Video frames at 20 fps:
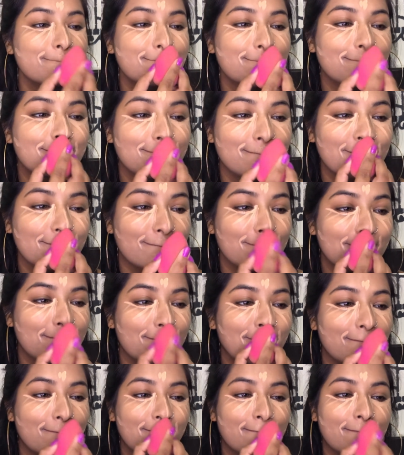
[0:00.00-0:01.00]

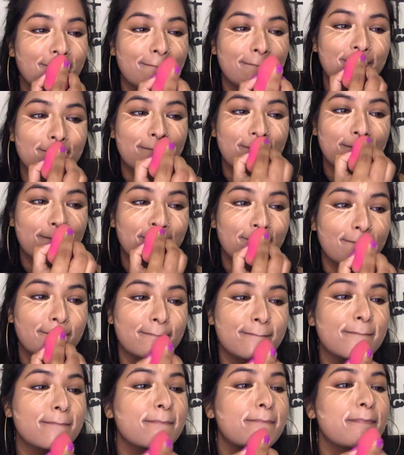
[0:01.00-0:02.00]
wherever I have
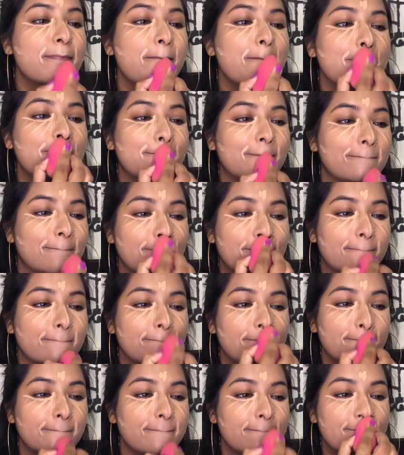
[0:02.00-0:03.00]
pigmentation, and
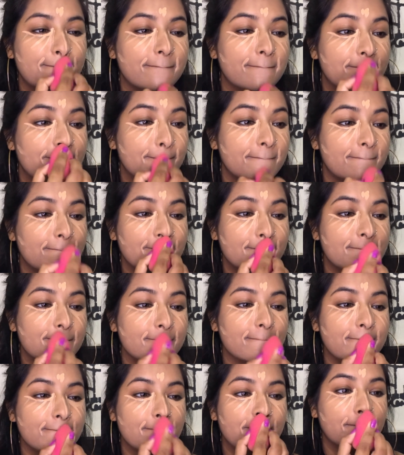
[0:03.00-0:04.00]
I'm gonna blend
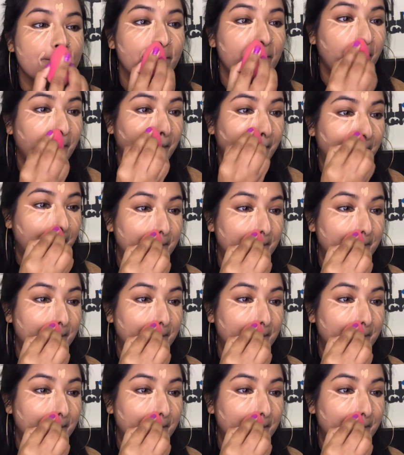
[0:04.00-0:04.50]
that out